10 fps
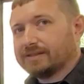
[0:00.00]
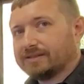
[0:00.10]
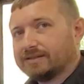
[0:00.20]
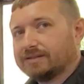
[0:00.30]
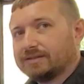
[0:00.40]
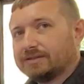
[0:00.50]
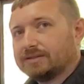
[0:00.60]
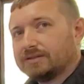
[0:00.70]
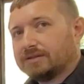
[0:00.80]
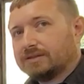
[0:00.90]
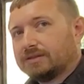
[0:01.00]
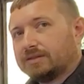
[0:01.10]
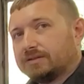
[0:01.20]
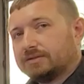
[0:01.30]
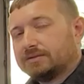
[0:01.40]
I'll be really curious. But
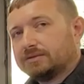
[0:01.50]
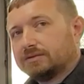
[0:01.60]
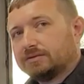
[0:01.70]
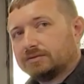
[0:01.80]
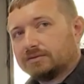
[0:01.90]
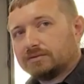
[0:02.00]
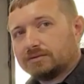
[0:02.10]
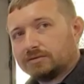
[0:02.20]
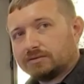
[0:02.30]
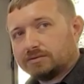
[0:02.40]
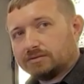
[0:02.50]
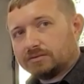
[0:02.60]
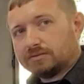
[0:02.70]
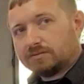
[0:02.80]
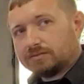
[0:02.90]
also noted that was
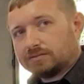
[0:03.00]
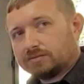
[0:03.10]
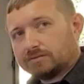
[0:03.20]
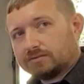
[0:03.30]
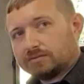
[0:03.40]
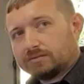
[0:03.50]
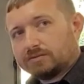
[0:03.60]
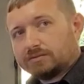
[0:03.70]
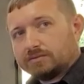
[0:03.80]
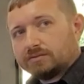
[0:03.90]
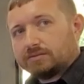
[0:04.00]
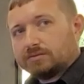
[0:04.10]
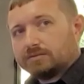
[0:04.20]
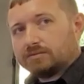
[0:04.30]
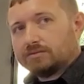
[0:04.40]
before. I think I
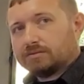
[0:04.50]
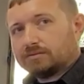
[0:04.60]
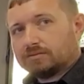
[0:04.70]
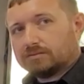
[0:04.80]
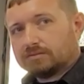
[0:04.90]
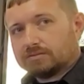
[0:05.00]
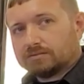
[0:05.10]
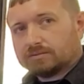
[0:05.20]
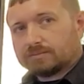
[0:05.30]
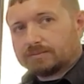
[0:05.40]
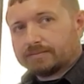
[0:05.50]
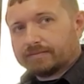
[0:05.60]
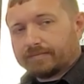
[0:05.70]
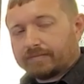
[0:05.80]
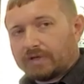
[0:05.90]
had that plug wire issue, and I replaced these
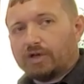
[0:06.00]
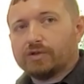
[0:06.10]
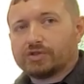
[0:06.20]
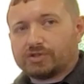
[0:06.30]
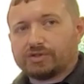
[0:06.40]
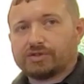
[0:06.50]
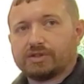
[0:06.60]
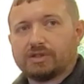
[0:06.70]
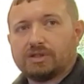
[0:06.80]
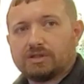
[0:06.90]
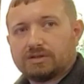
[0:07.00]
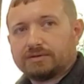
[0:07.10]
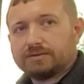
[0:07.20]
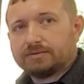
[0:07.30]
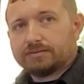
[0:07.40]
with the Havoc plug wires with the
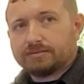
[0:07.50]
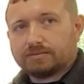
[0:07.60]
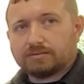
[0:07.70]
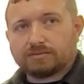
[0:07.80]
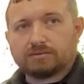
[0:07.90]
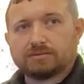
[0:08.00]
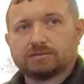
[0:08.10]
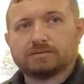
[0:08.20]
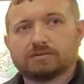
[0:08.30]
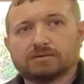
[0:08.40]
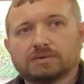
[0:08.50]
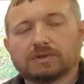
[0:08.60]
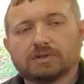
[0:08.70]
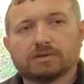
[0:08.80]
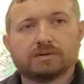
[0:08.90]
titanium boot protectors and stuff like
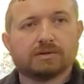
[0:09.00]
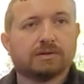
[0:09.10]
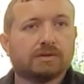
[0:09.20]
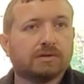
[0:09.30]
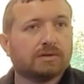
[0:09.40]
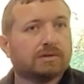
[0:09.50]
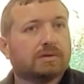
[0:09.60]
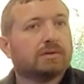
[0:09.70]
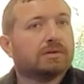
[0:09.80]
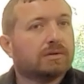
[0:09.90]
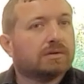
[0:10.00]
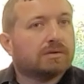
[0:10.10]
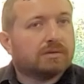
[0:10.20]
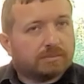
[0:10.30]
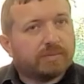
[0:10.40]
that. I think I had a slightly burnt
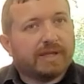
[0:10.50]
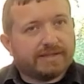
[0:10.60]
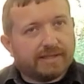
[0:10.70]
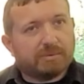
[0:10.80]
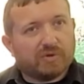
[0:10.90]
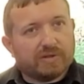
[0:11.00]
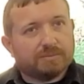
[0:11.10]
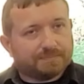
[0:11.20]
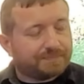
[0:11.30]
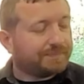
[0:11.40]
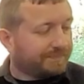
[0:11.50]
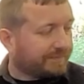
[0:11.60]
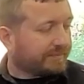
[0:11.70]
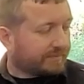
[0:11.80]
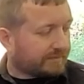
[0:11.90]
wire. I had a little bit of breakup at higher RPM a
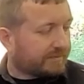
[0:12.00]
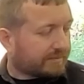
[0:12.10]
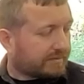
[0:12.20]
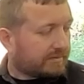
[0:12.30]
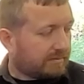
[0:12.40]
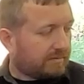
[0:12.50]
couple times.